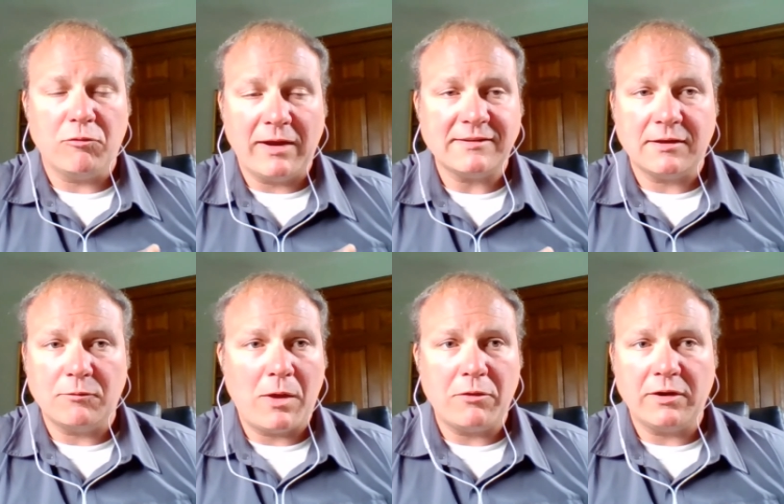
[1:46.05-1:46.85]
of risk
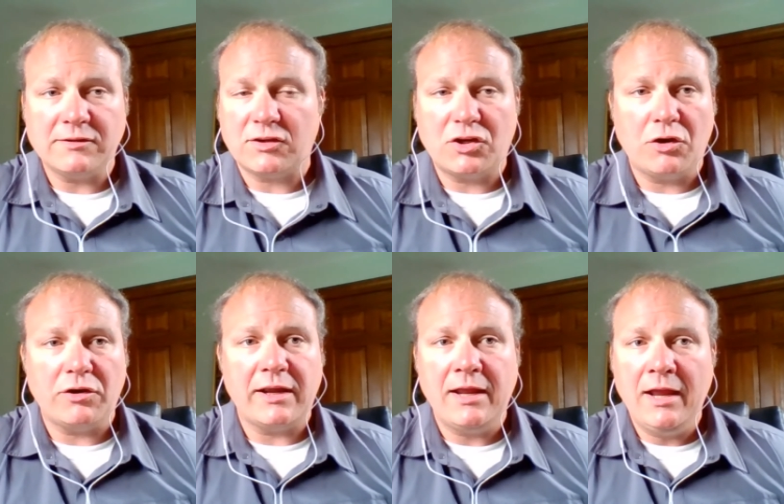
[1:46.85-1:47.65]
and whether it's
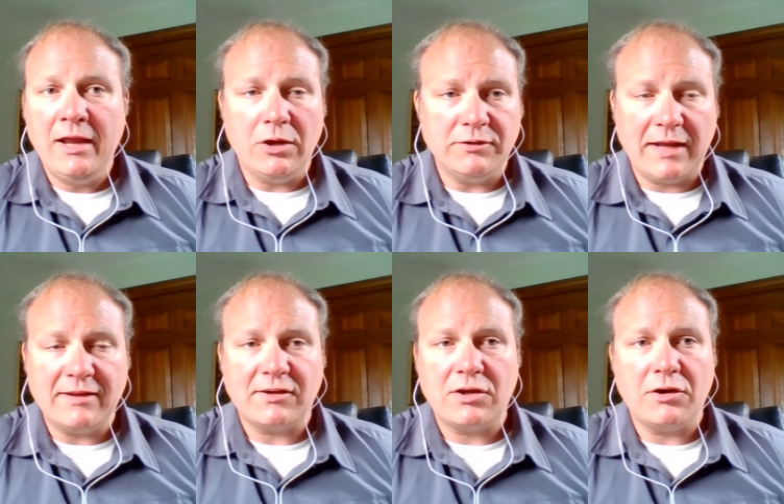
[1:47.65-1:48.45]
security, you know,
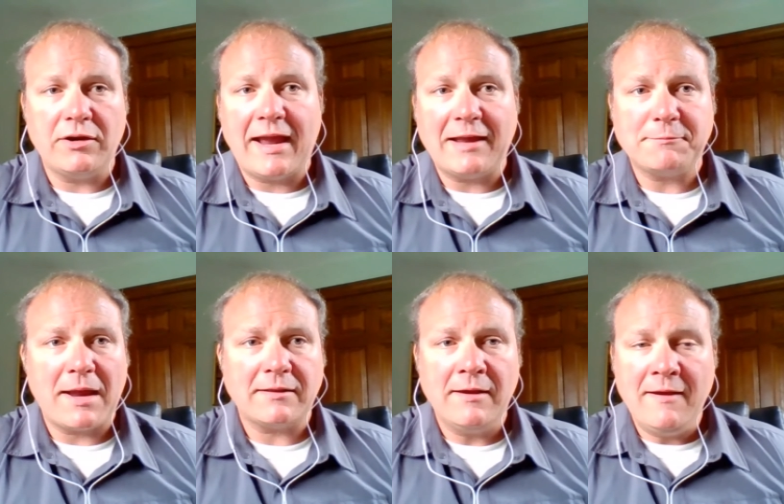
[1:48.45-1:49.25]
data security
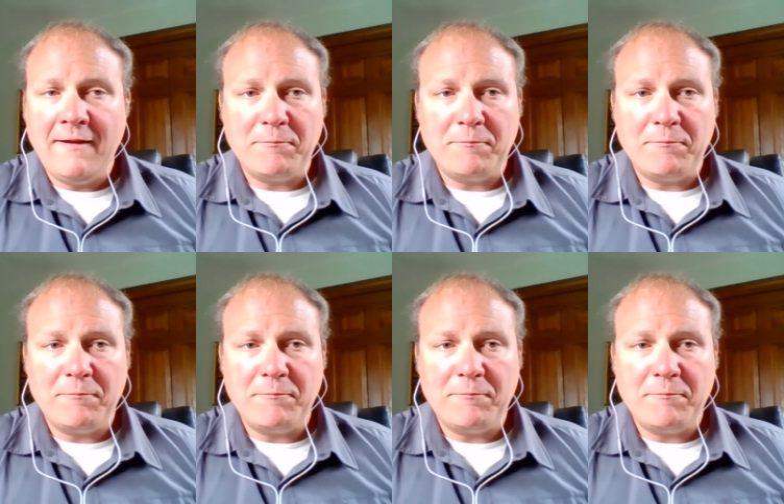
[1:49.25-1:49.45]
aspect,